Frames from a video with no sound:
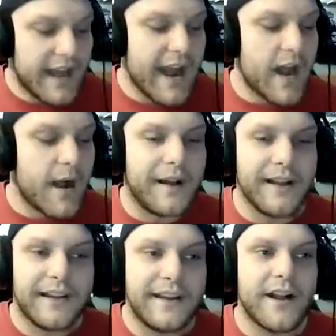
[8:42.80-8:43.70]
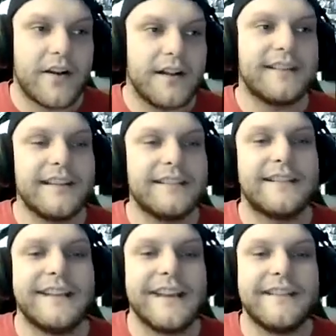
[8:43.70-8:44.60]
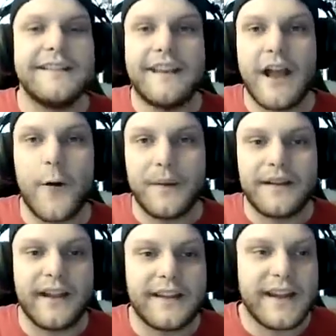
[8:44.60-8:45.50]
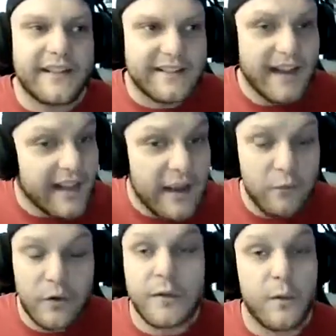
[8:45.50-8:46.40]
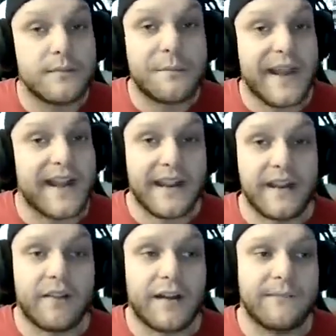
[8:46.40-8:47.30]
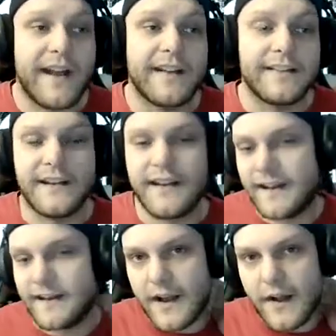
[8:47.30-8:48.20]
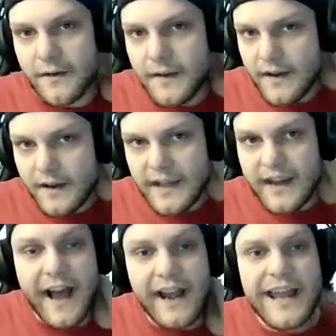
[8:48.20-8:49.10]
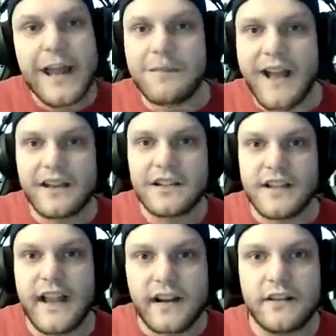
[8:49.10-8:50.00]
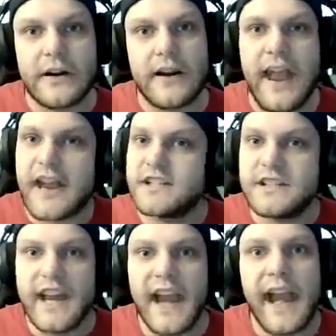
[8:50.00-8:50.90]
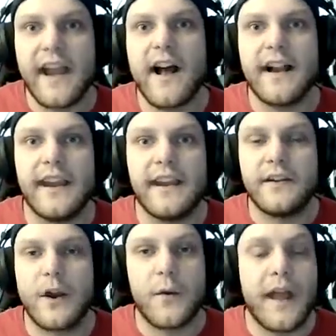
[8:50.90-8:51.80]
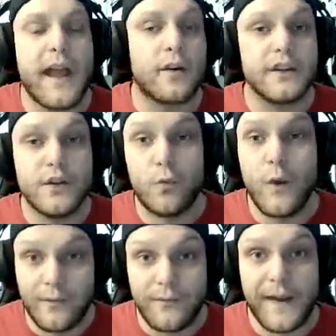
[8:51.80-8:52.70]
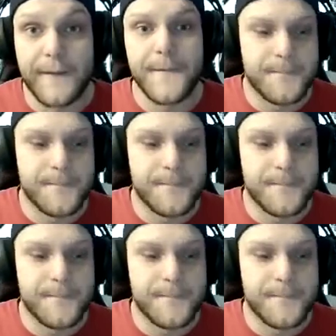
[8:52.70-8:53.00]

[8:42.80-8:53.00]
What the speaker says: And I'm like, it's nice to see Easy helping Kellyanne, because Kellyanne really was panicking very fast. And you got to keep that clear head. You cannot get in your own head or you will fail.